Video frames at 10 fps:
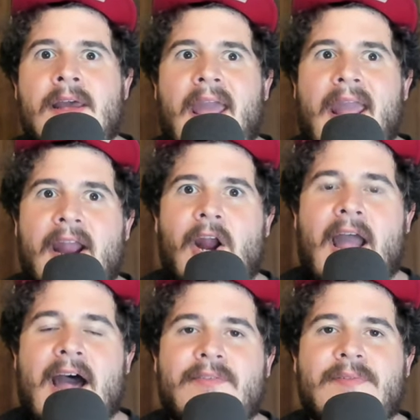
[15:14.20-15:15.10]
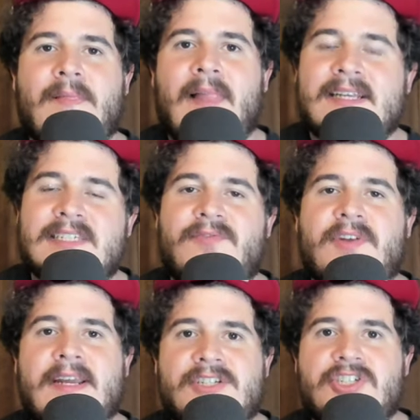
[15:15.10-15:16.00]
air have less of an
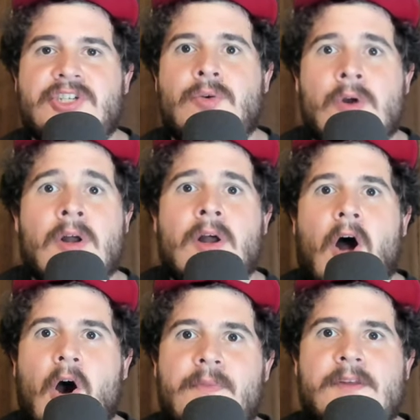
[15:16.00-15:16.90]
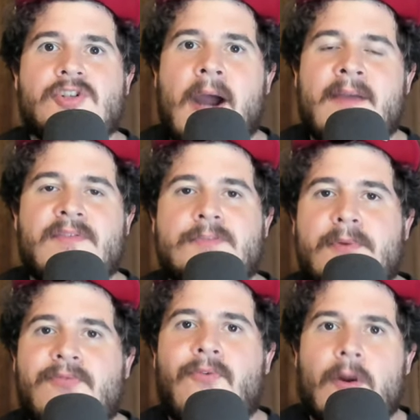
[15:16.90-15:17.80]
issue on the driver's
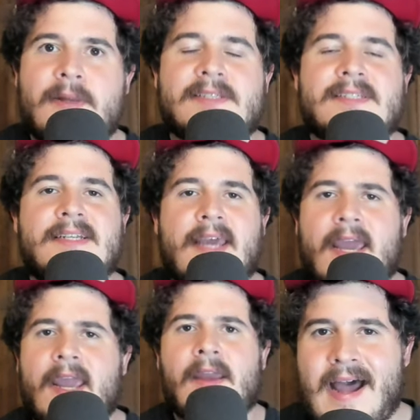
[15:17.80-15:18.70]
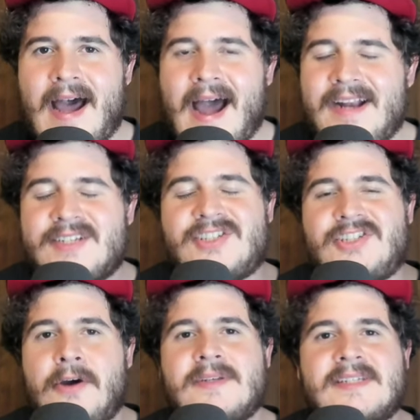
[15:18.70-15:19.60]
performance today. I just
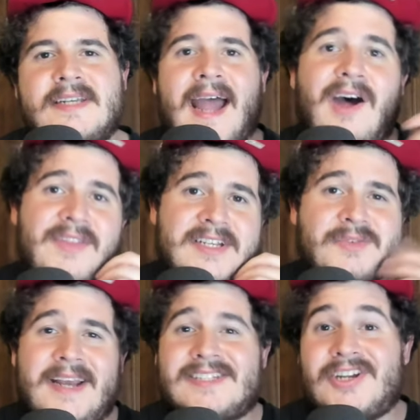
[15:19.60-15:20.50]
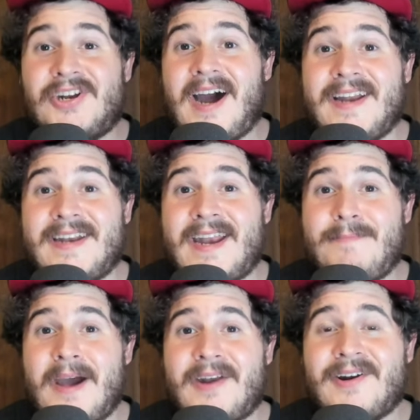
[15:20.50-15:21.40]
don't see how this race could have gotten any
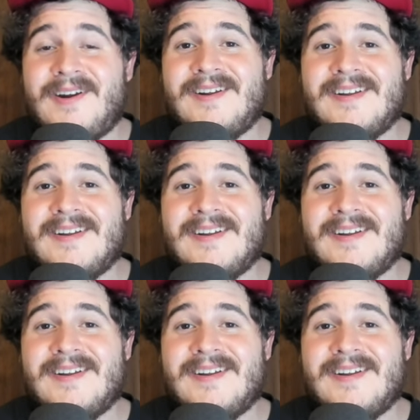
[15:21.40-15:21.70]
better.